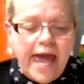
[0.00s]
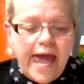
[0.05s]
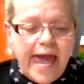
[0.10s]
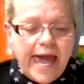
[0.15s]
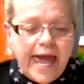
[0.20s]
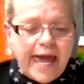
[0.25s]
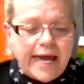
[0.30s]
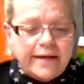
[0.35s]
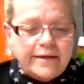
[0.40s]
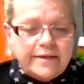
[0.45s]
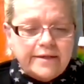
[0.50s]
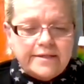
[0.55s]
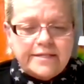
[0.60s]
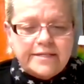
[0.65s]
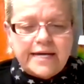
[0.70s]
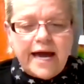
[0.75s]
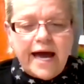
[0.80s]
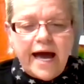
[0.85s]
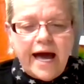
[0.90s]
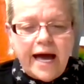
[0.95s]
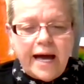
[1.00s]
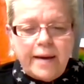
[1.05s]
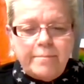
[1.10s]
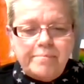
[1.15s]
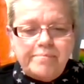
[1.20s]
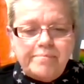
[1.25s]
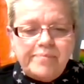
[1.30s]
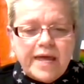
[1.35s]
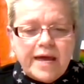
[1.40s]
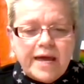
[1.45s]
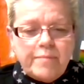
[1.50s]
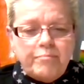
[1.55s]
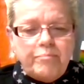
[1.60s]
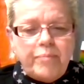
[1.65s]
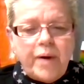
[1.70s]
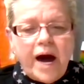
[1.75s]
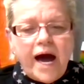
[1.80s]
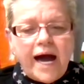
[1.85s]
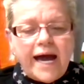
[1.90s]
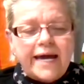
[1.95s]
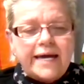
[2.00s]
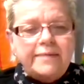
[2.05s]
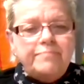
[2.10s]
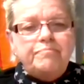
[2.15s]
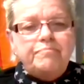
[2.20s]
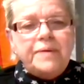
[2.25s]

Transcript: And by